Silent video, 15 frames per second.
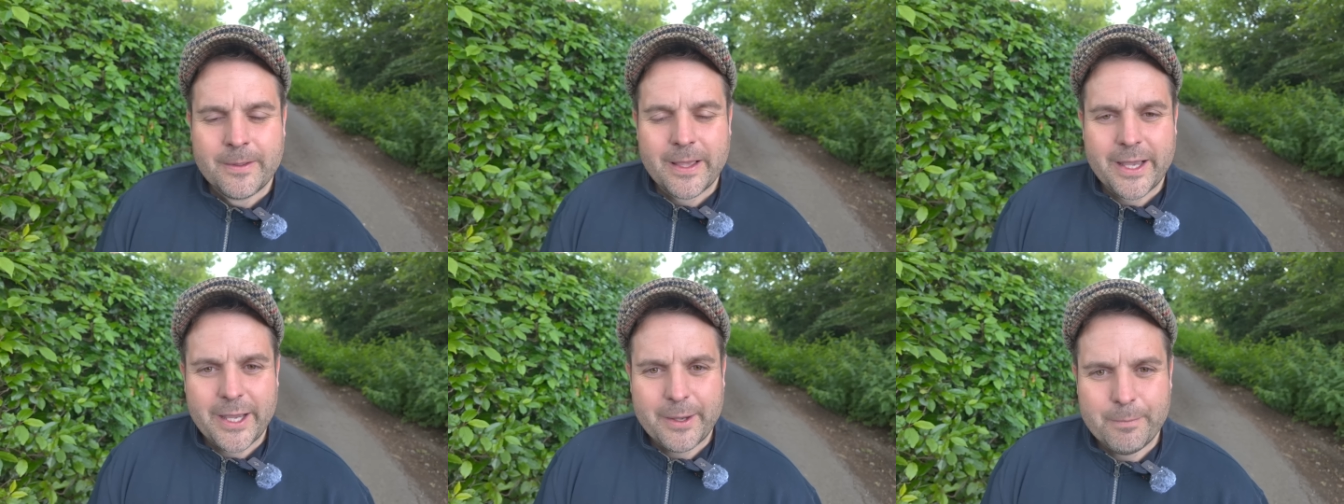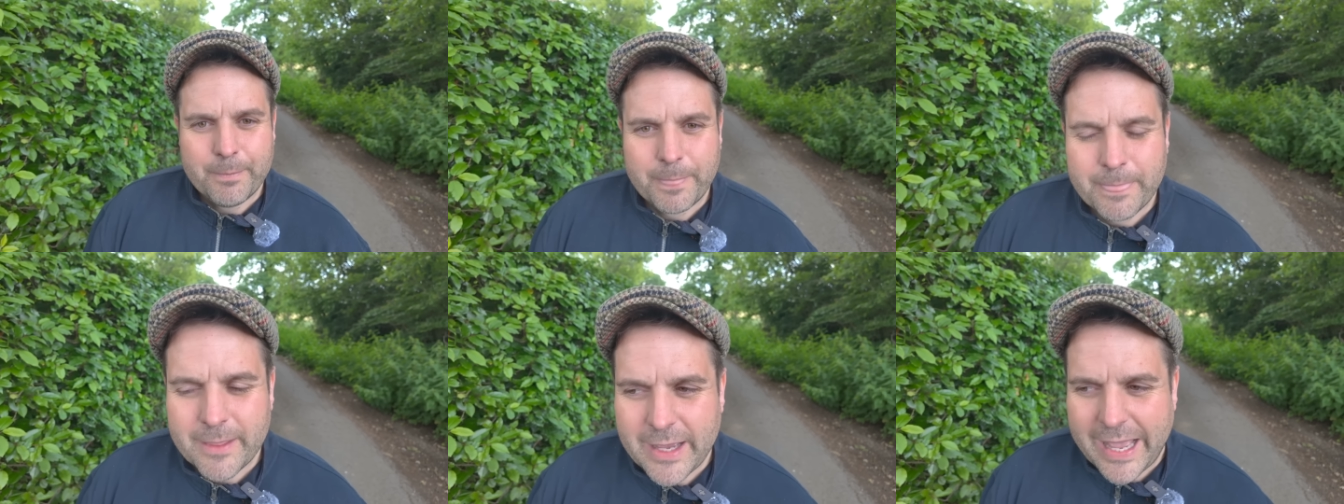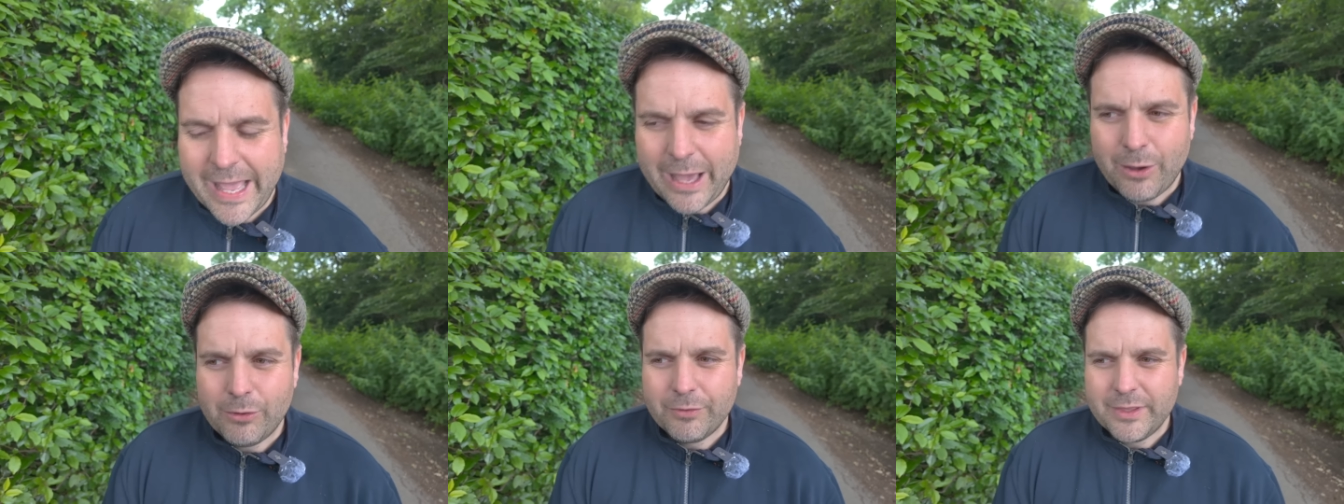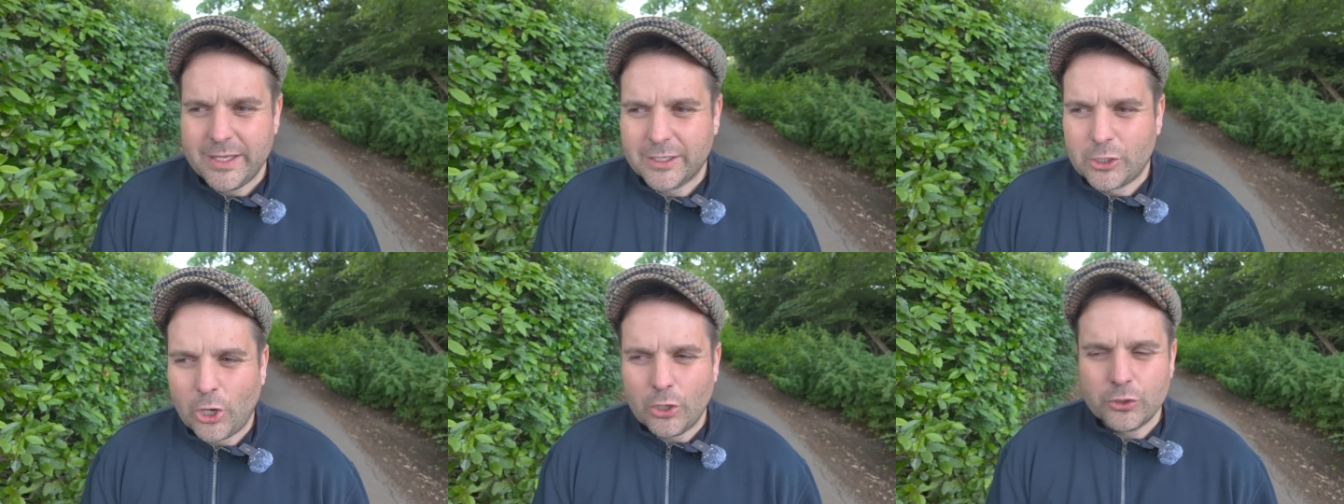um, how
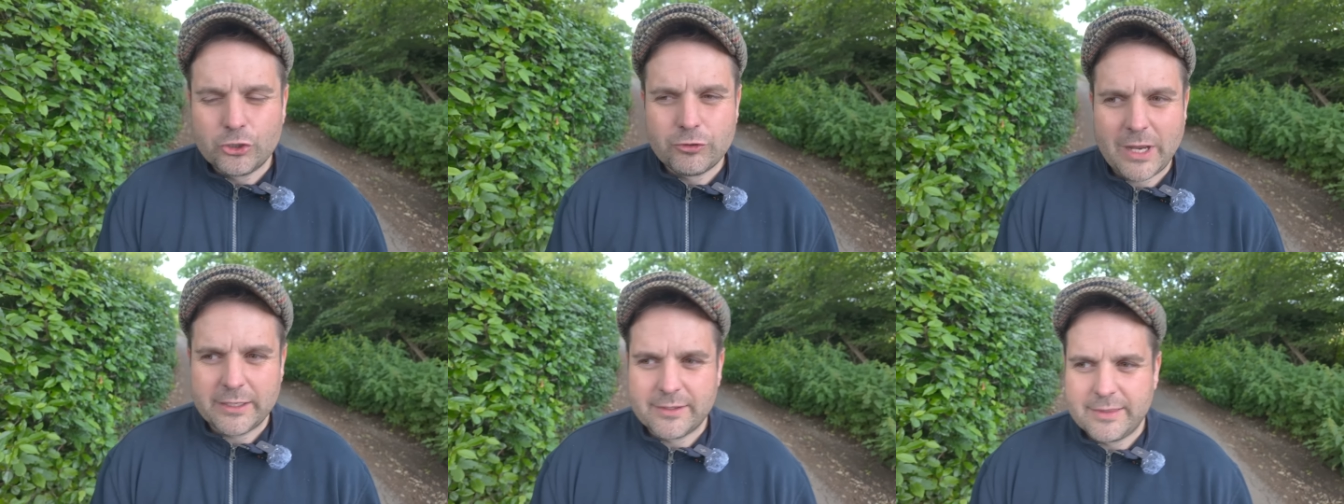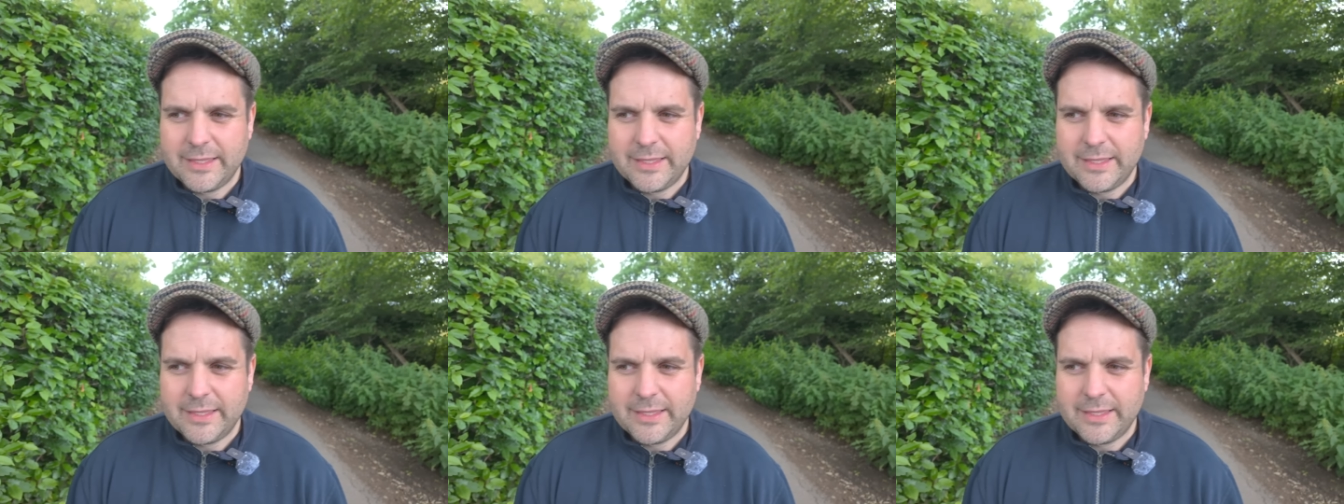the contract